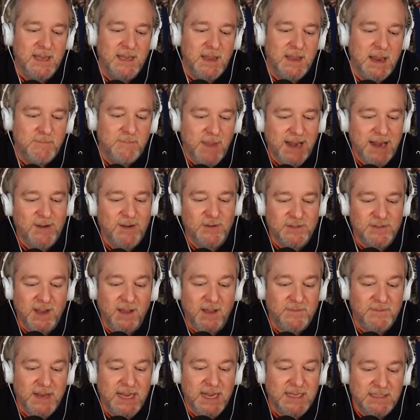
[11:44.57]
and
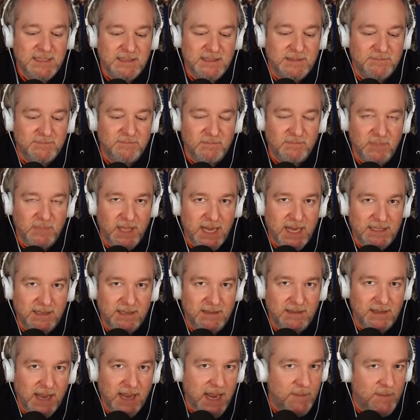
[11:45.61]
Microsoft is late to
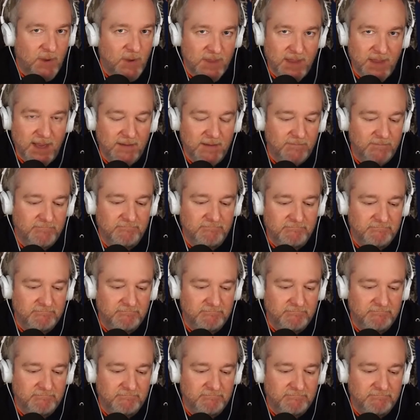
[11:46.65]
the game on that.